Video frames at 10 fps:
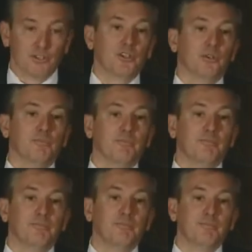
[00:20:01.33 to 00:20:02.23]
to do,
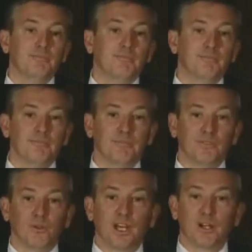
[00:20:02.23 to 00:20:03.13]

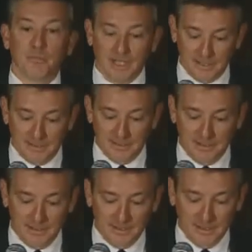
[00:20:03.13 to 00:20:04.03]
no doubt about it.
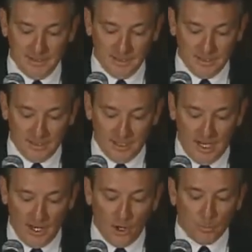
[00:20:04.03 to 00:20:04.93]

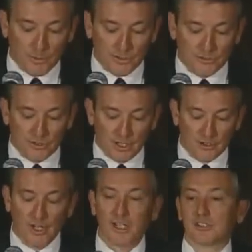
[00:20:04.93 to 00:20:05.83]
I hope with this
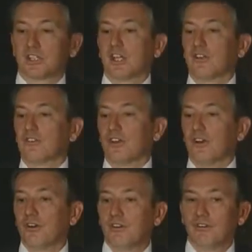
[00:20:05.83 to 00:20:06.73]
younger age of kids,
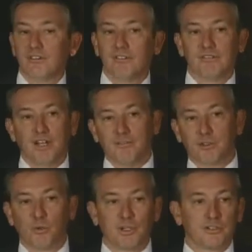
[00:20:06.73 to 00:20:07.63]
though, I have a
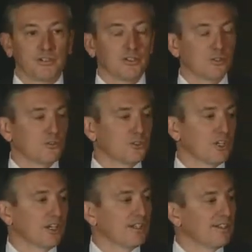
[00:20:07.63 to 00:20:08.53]
22-year-old
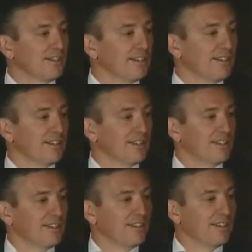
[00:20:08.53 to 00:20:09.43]
son,
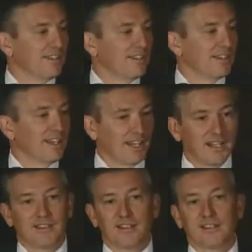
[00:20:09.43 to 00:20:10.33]
and I
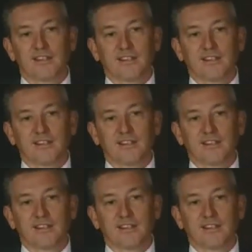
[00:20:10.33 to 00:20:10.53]
think